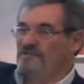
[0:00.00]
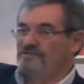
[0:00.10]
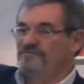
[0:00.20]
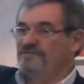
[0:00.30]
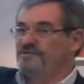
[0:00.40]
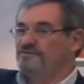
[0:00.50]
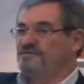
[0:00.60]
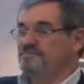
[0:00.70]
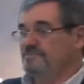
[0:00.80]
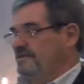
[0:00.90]
or the
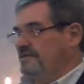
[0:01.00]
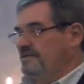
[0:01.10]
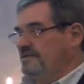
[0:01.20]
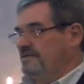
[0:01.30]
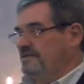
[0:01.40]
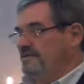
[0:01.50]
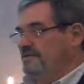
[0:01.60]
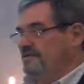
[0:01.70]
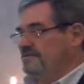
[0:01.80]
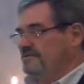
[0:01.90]
fingertip of some
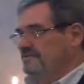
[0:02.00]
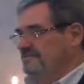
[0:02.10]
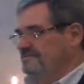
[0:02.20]
saint,